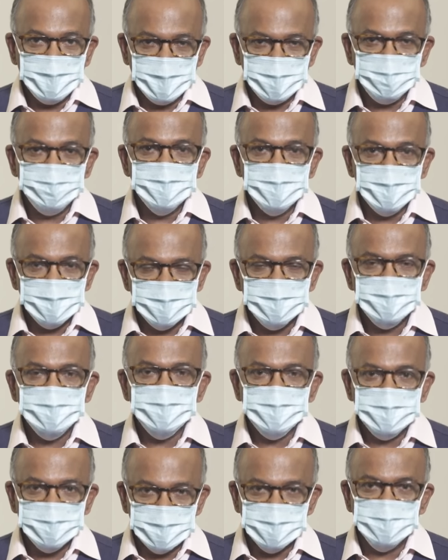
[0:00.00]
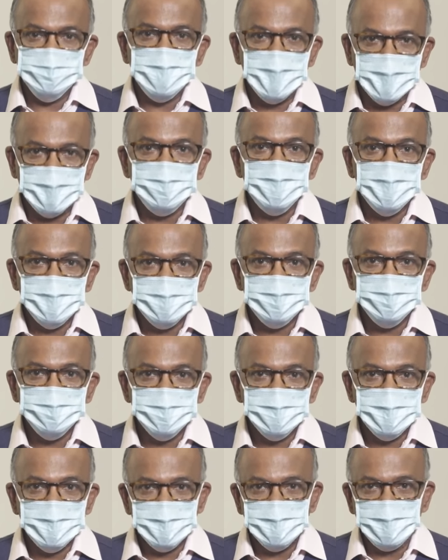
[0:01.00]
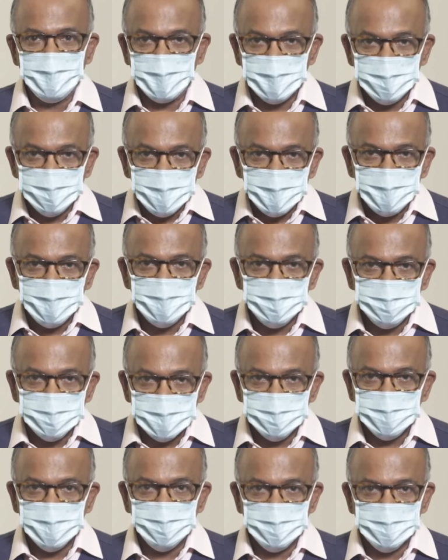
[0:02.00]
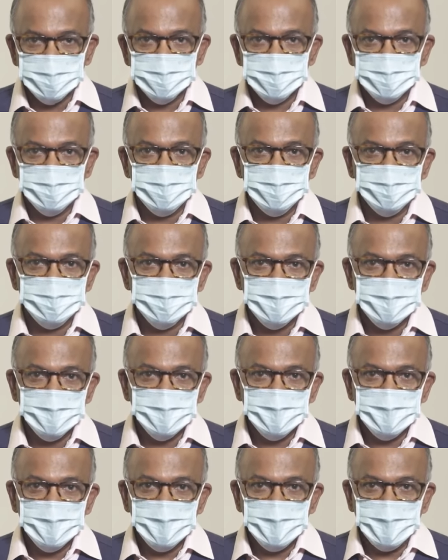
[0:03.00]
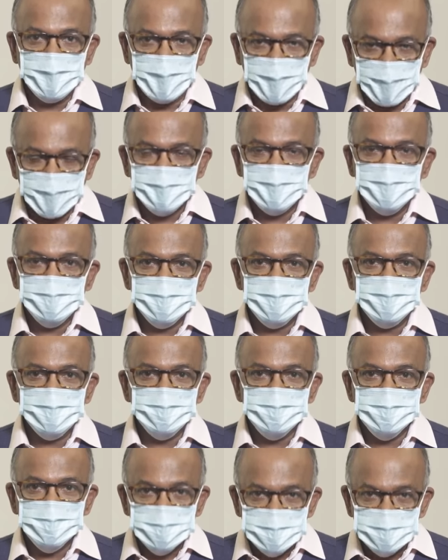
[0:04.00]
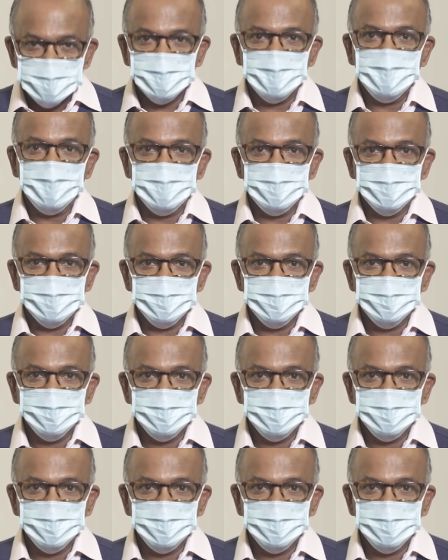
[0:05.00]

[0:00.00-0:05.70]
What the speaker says: I would say this is despicable. And how low people will stoop. Unethical, cynical.